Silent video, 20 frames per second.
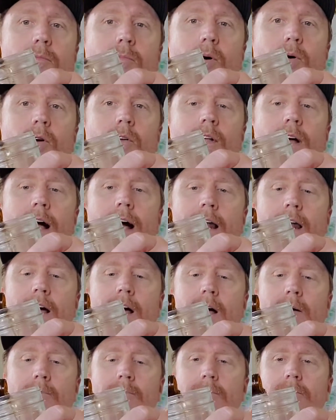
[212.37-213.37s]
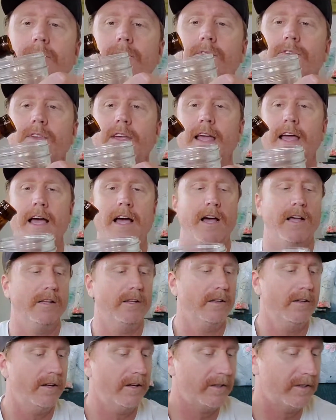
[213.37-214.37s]
Pour that up. See how it
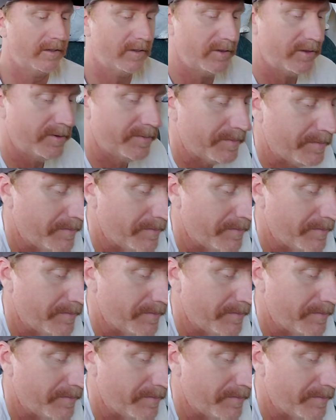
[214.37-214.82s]
looks.